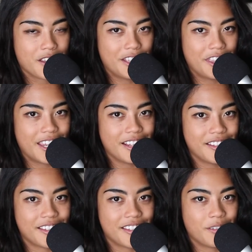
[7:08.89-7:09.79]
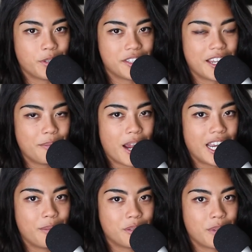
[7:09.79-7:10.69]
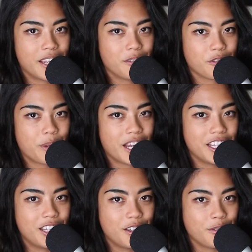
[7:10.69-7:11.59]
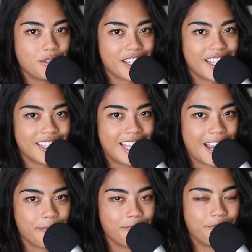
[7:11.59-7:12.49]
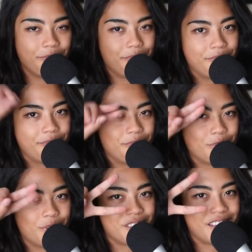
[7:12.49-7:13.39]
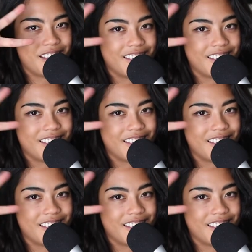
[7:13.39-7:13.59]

Good things. Once again, my name is Megan, reminding you to get in the lab. We'll see